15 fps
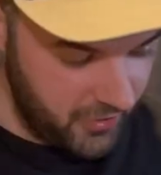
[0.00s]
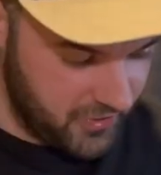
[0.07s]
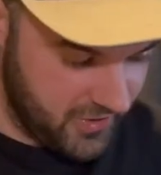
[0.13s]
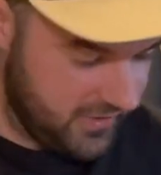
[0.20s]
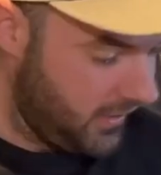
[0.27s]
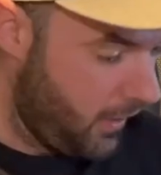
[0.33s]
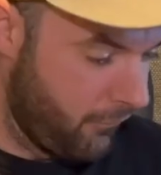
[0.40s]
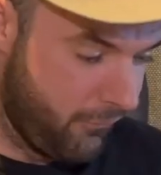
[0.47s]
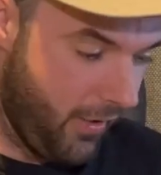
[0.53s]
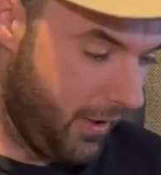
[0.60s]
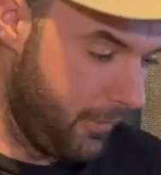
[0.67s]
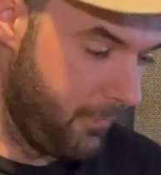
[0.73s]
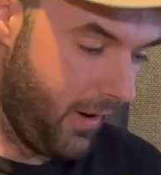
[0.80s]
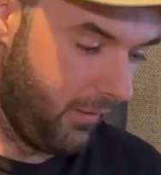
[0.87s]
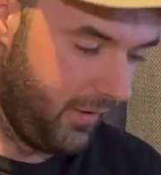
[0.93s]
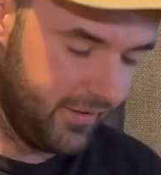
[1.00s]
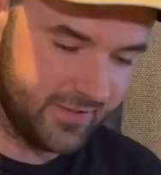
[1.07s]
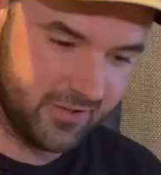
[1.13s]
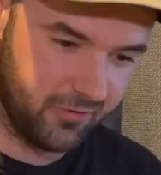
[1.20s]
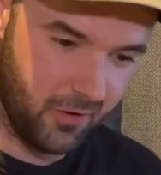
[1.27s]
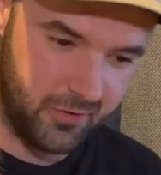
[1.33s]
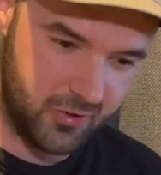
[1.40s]
just love that about it.
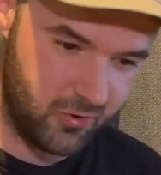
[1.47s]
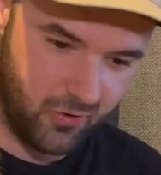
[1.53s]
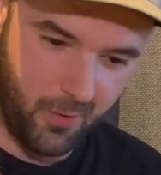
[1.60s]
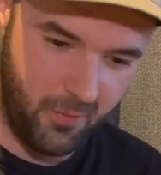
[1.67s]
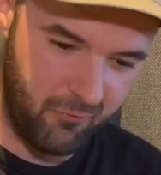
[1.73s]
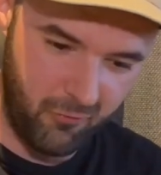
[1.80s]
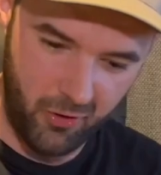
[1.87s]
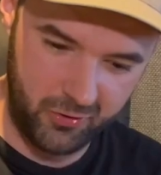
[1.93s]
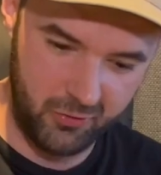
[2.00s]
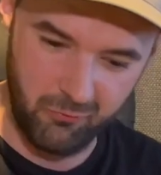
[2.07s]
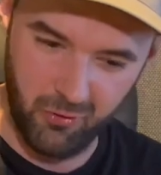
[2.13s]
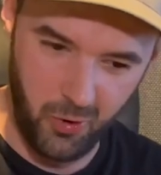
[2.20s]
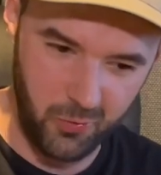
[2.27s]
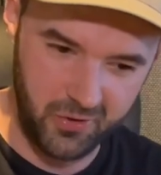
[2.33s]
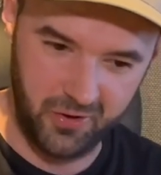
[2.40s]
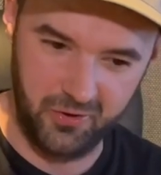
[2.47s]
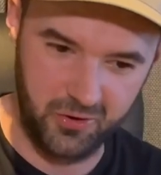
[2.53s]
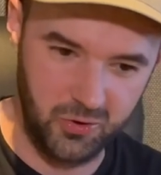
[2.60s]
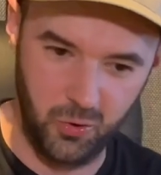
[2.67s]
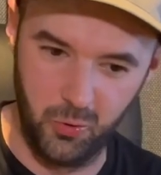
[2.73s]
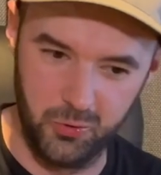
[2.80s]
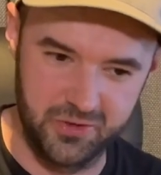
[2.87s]
Strumming rock and roll kind of
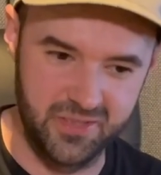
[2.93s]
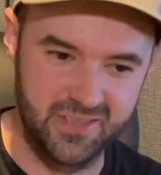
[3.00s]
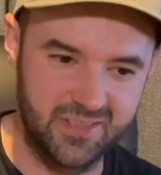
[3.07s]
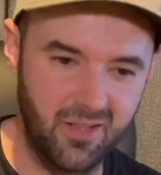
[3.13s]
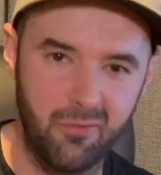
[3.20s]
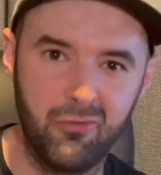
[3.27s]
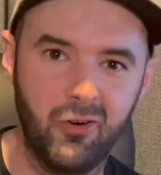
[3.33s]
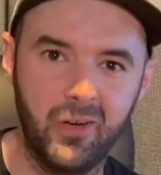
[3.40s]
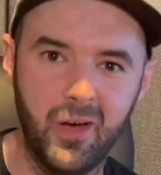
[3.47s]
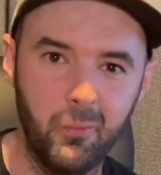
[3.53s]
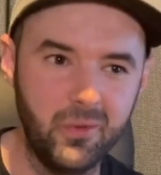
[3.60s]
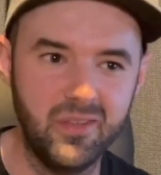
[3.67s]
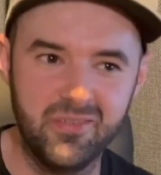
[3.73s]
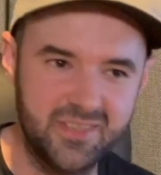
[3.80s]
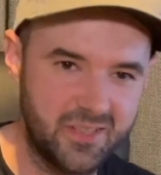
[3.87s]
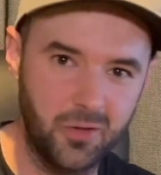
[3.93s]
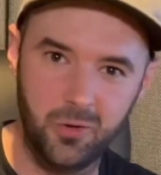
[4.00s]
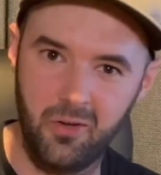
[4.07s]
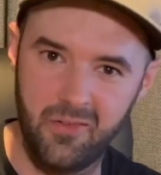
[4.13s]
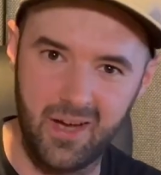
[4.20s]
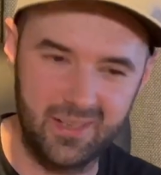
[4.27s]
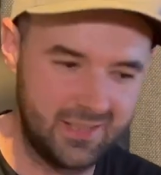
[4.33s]
chords and stuff on it when you've still
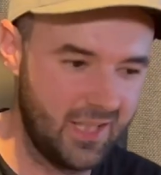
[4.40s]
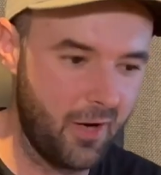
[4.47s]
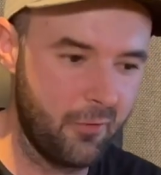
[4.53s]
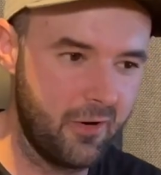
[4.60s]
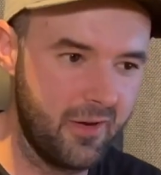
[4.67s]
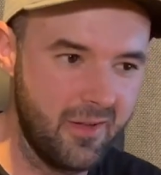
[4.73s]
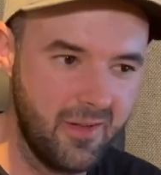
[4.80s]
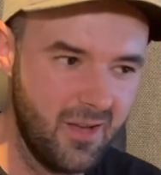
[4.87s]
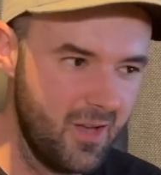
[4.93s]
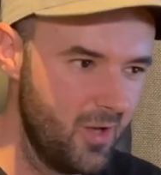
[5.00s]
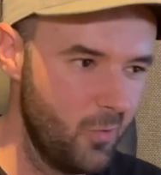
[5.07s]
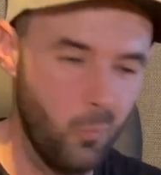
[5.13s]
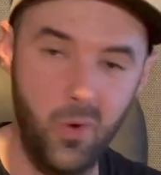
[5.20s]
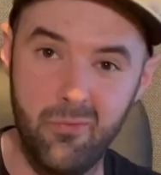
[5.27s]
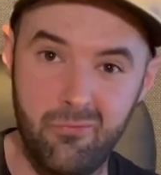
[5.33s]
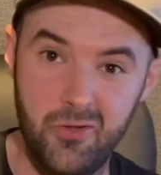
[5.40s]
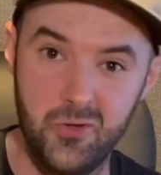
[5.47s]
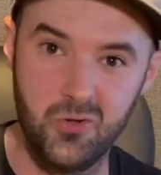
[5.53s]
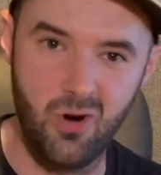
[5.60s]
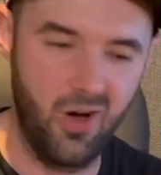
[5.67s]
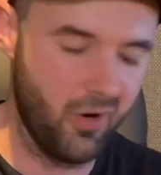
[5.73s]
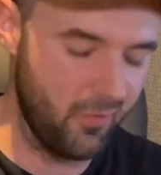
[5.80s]
got that clarity with the
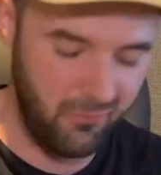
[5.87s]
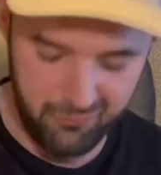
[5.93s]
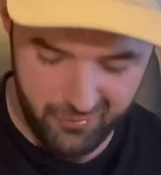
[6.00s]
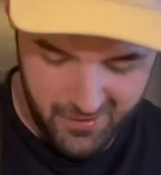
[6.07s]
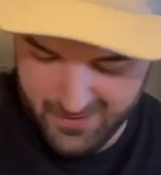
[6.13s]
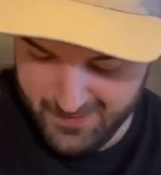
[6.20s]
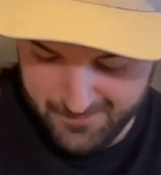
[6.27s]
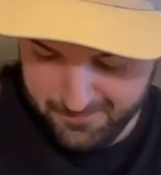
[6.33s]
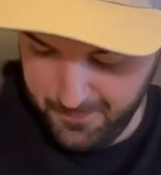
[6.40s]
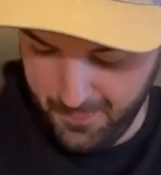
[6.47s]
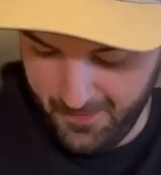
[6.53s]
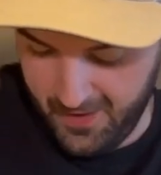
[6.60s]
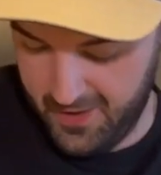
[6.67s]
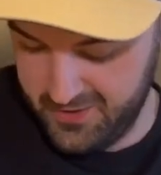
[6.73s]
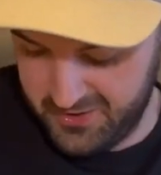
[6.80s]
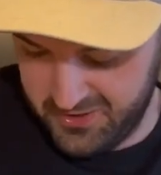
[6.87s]
drive, it's